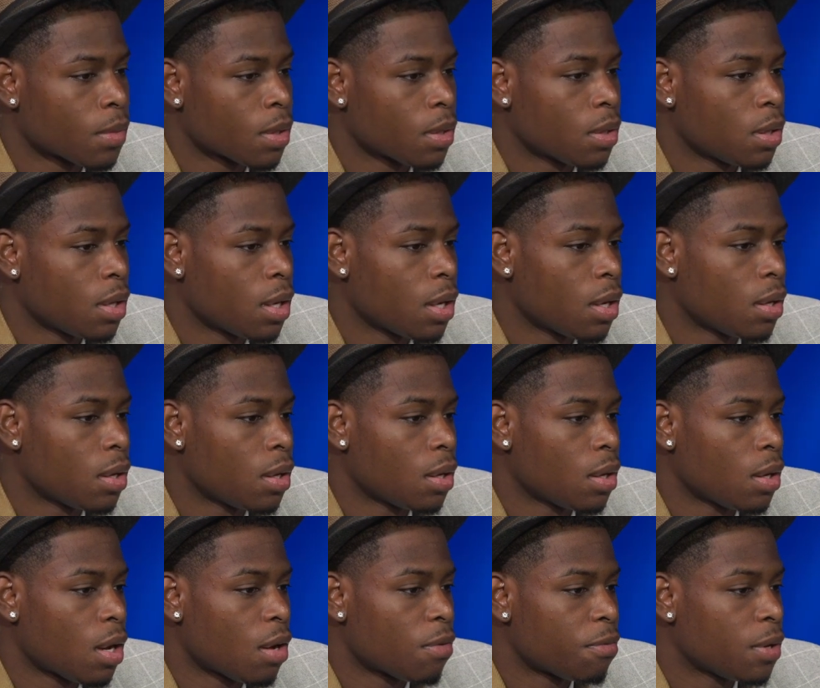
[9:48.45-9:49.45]

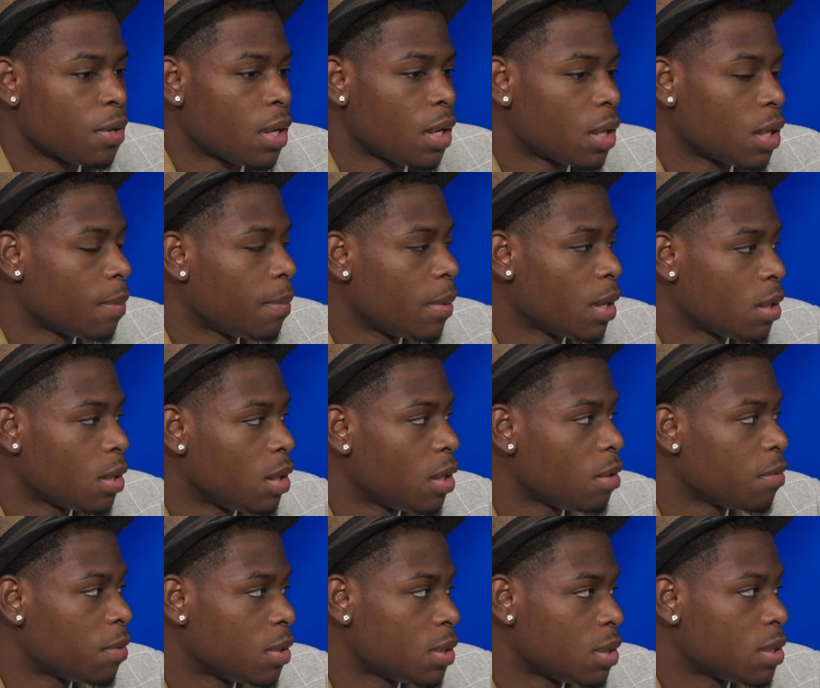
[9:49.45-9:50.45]
I feel like can make a
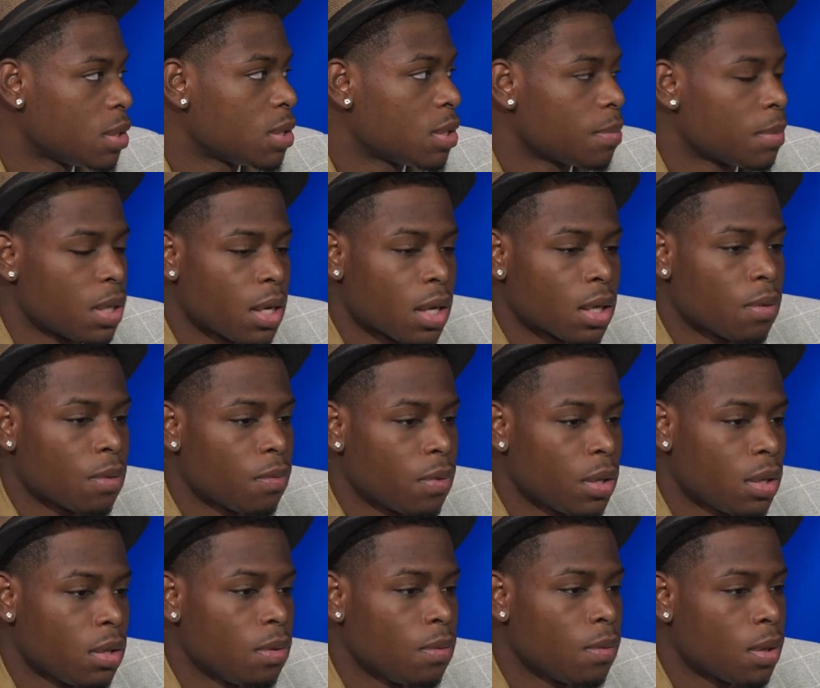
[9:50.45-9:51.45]
difference. This is something that can
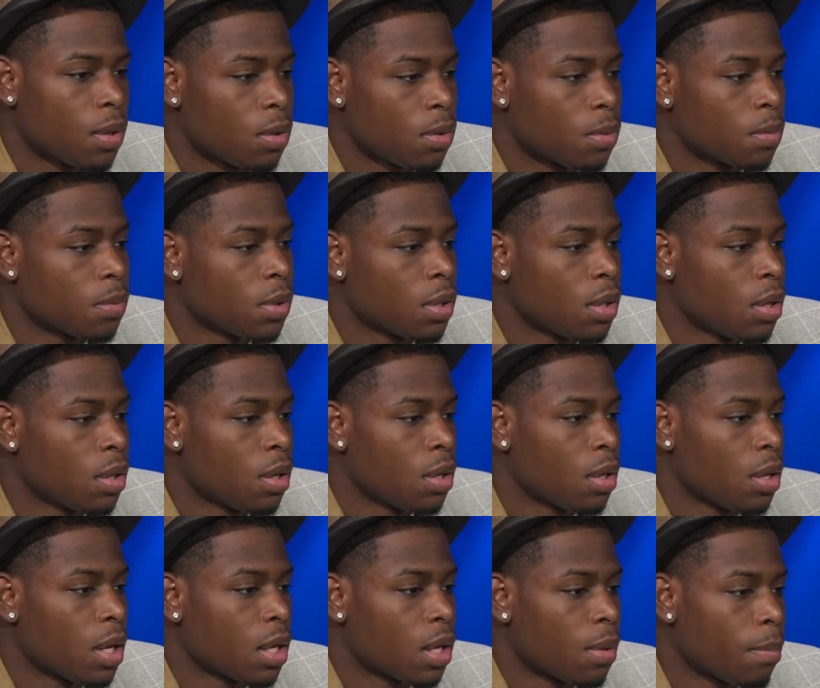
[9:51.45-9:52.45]
really grow,
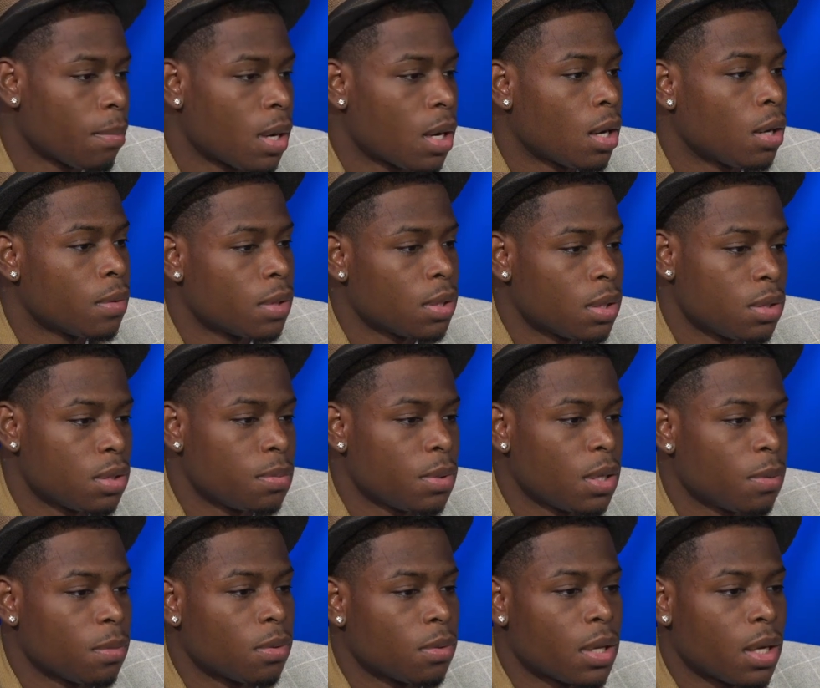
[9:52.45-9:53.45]
like empowering these
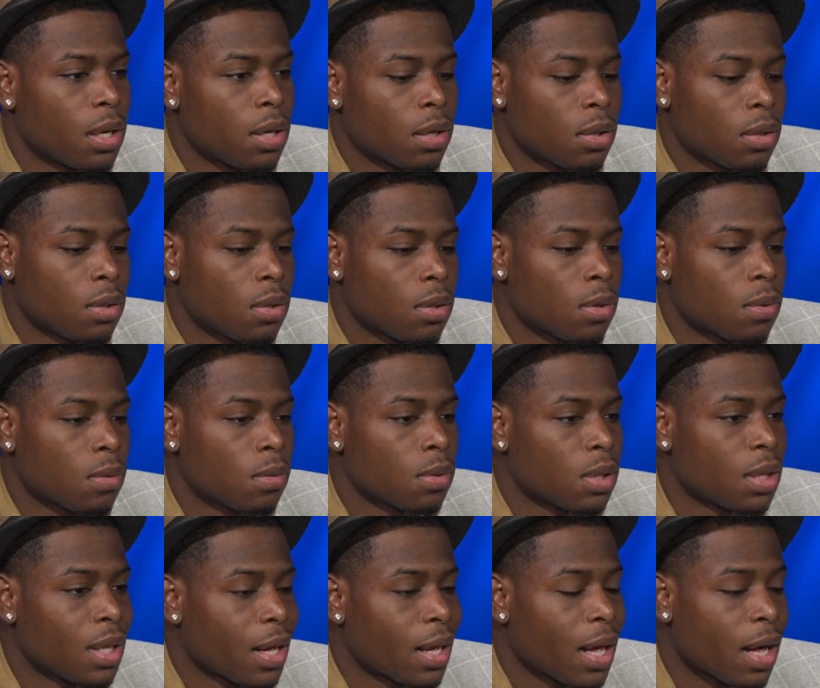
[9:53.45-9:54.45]
people that,
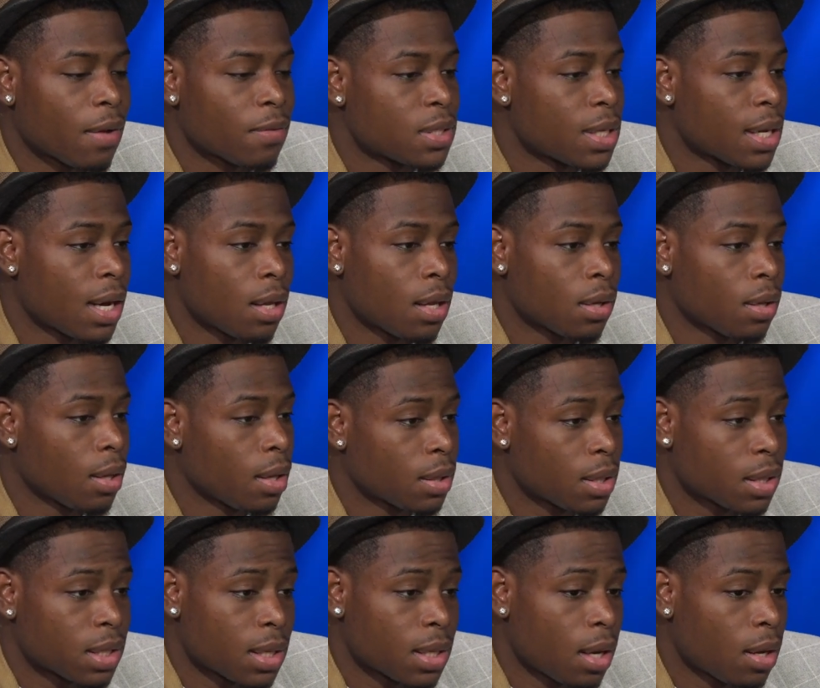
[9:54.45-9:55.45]
they have talent. Like the
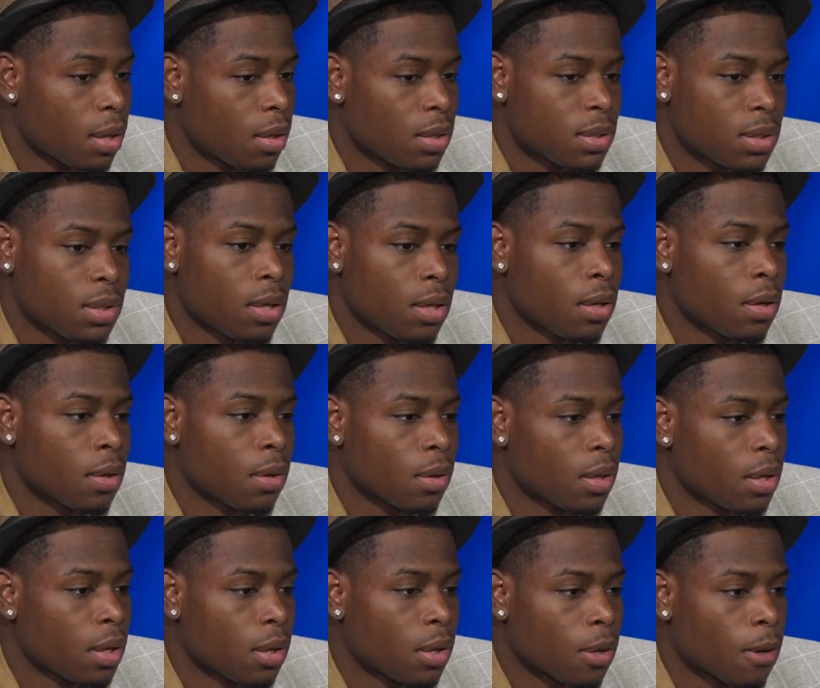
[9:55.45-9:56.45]
talent is there.
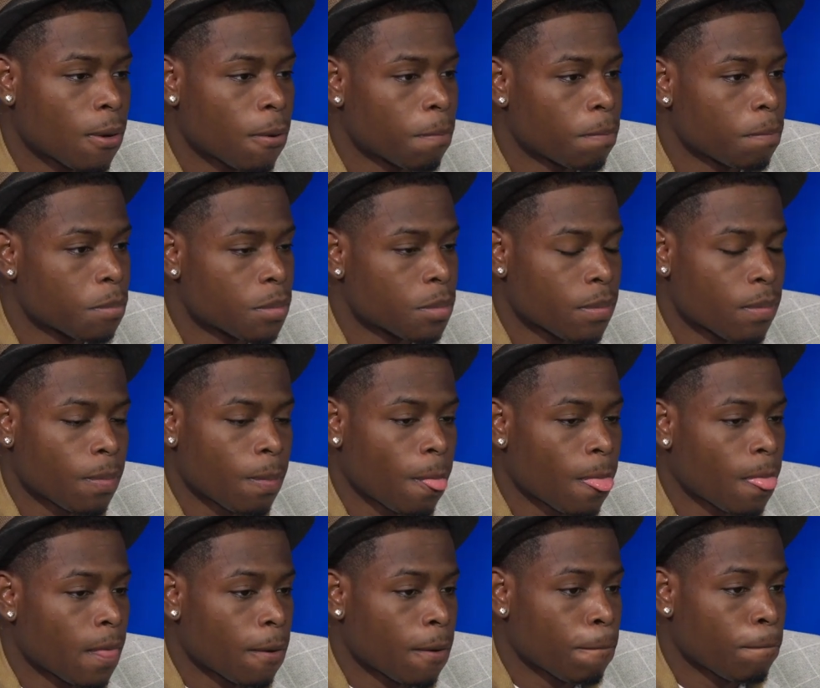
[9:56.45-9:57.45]
Like
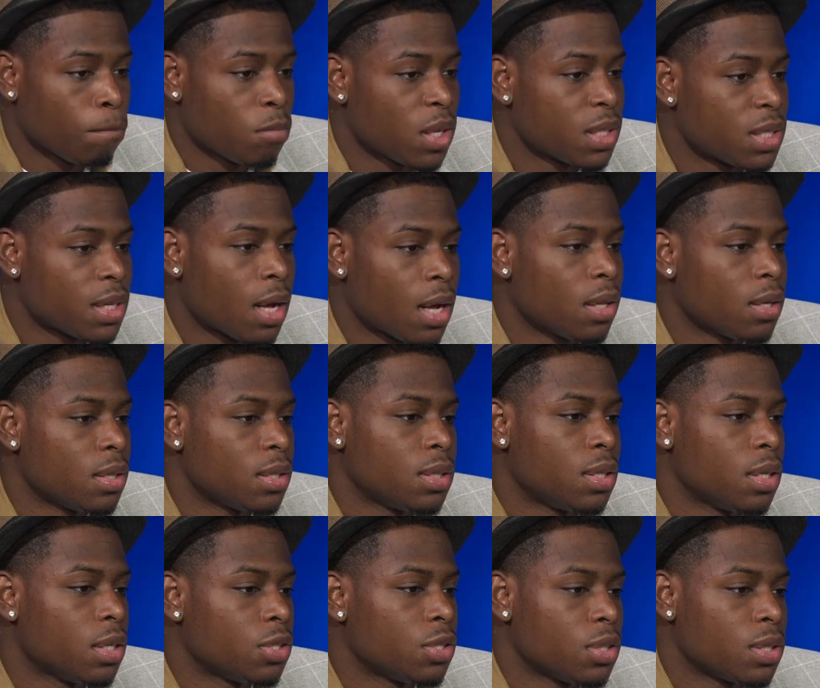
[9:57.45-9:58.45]
the talent is
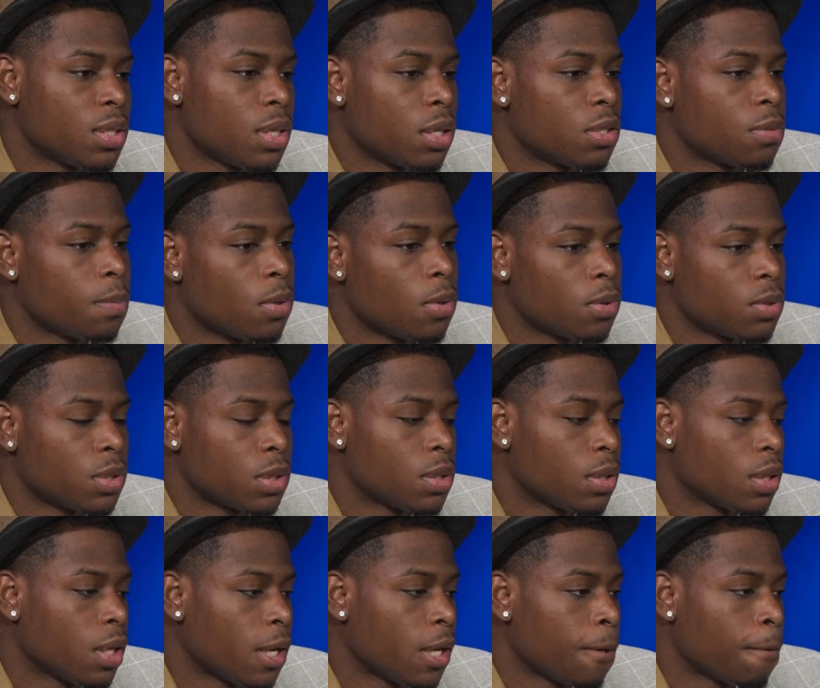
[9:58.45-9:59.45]
there, it's just the exposure.
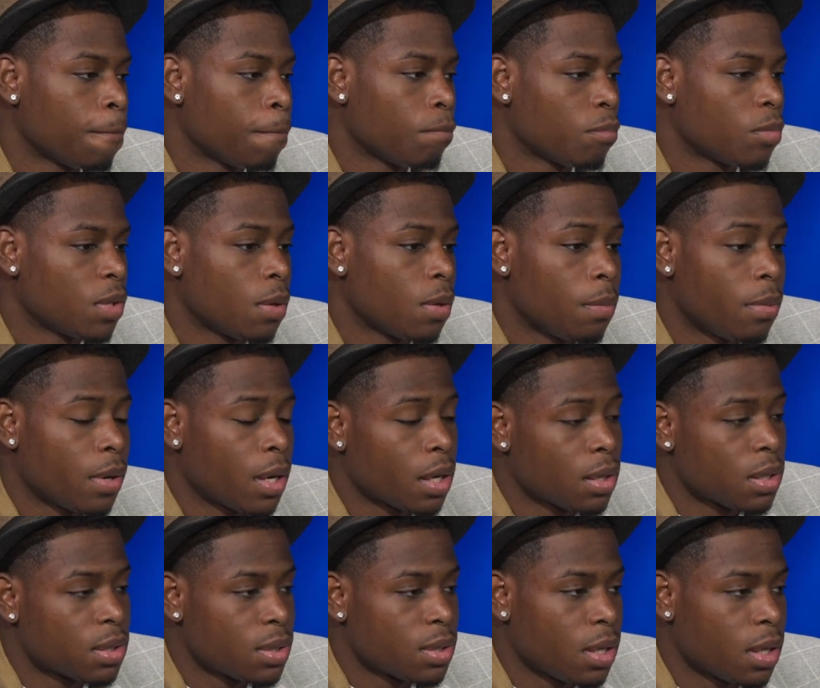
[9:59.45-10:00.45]
The brand
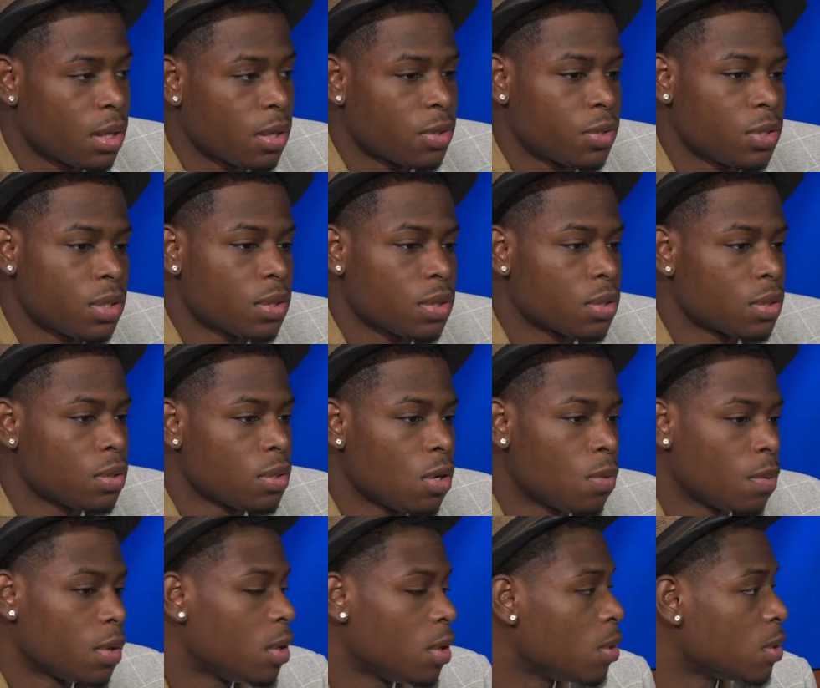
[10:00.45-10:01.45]
is there, it's just no
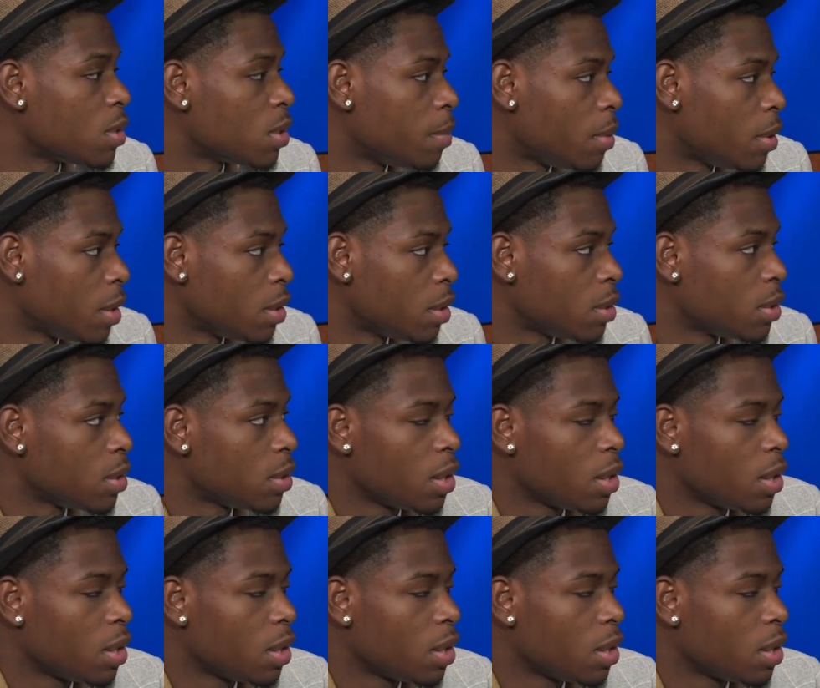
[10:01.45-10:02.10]
one knows the brand.